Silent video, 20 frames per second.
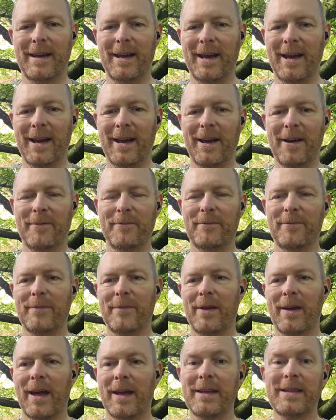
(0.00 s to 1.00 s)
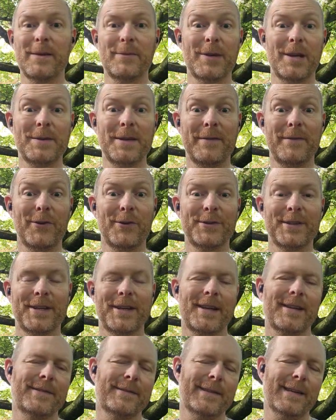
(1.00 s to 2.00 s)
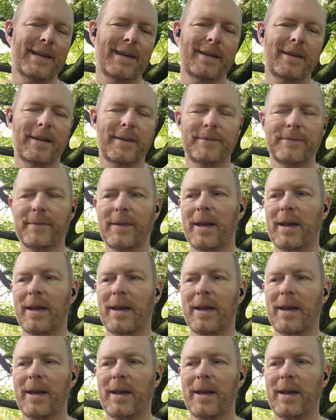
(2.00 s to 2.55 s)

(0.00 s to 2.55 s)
and sometimes even on Sundays. Yeah, no.